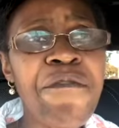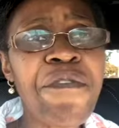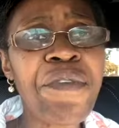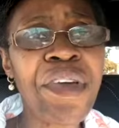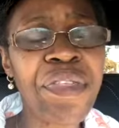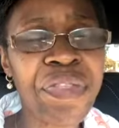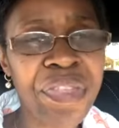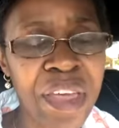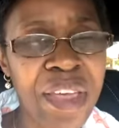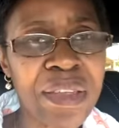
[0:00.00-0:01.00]

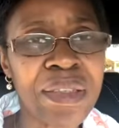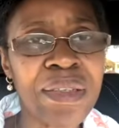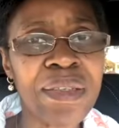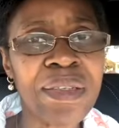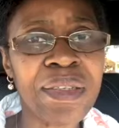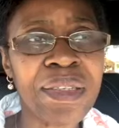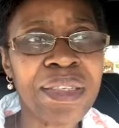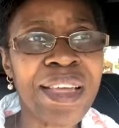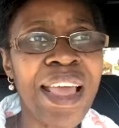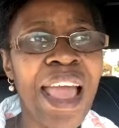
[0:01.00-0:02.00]
Everything
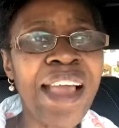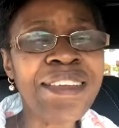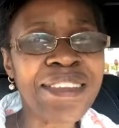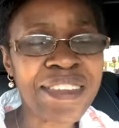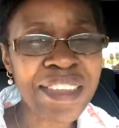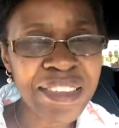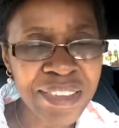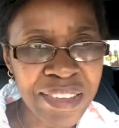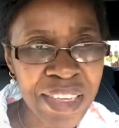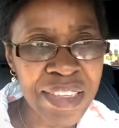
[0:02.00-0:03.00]

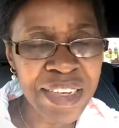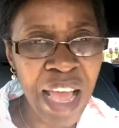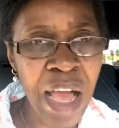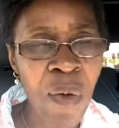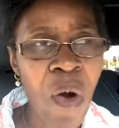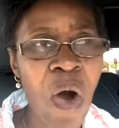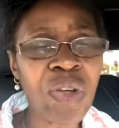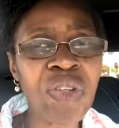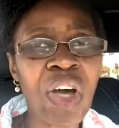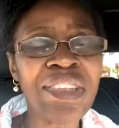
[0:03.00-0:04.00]
existing now
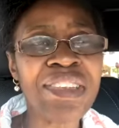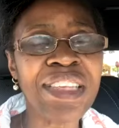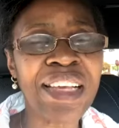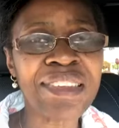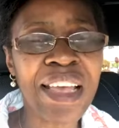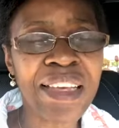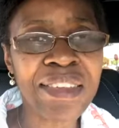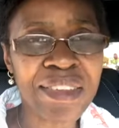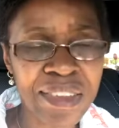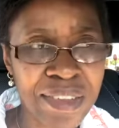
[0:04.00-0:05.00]
or not yet
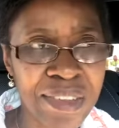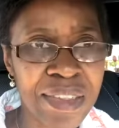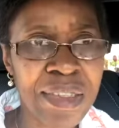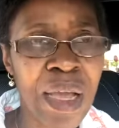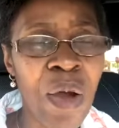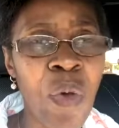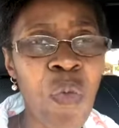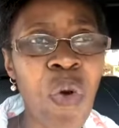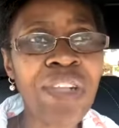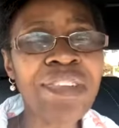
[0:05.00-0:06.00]
existing.
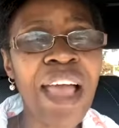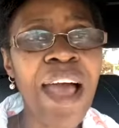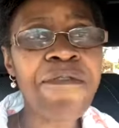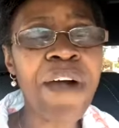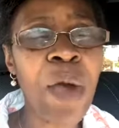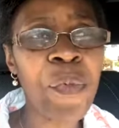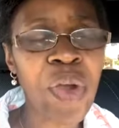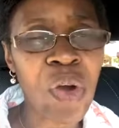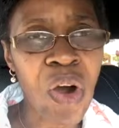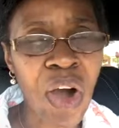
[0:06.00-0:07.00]
Whatever
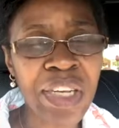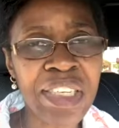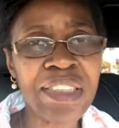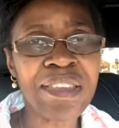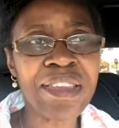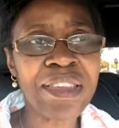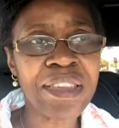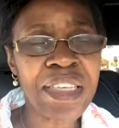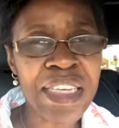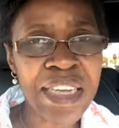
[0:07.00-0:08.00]
we call it
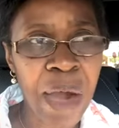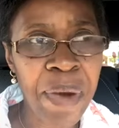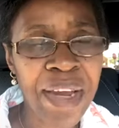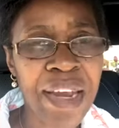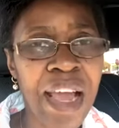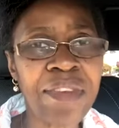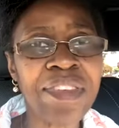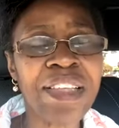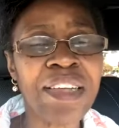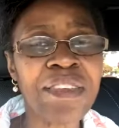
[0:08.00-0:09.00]
in our
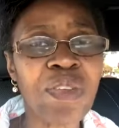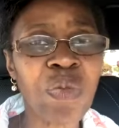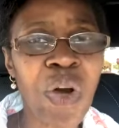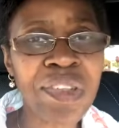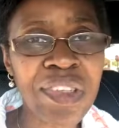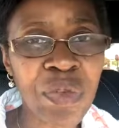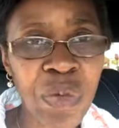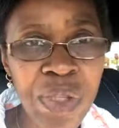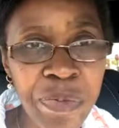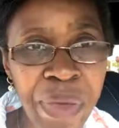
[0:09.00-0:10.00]
lives, that is what it
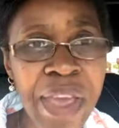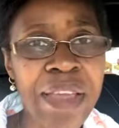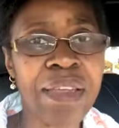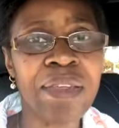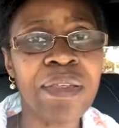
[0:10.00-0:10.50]
will be.